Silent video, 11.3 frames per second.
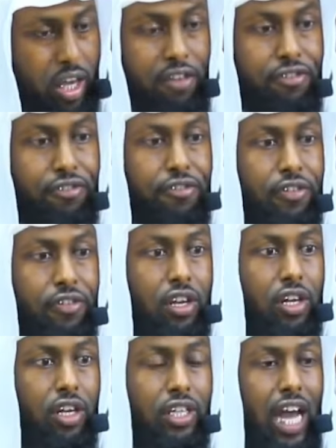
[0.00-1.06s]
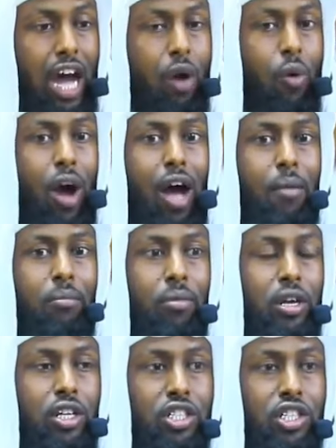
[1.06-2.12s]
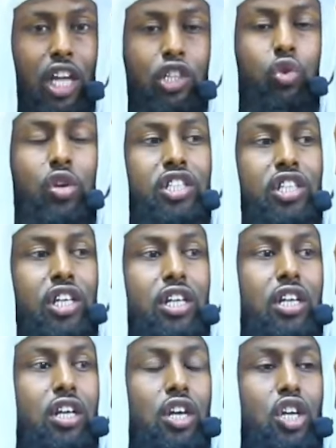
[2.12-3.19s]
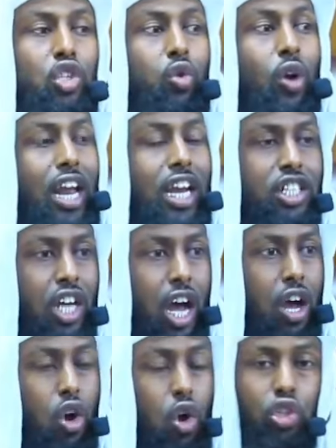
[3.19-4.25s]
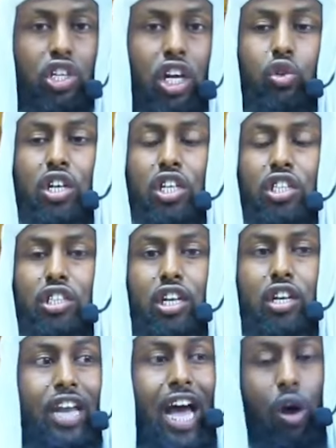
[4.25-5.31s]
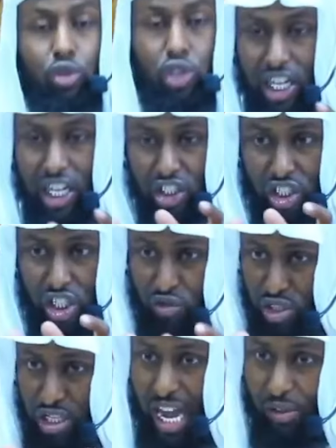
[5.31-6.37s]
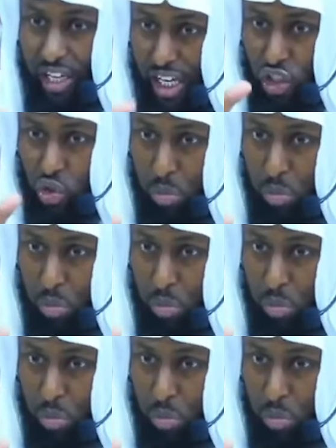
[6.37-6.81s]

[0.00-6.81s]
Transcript: If the awam start to listen to a lecture or start to listen, now the lectures that you see how they're getting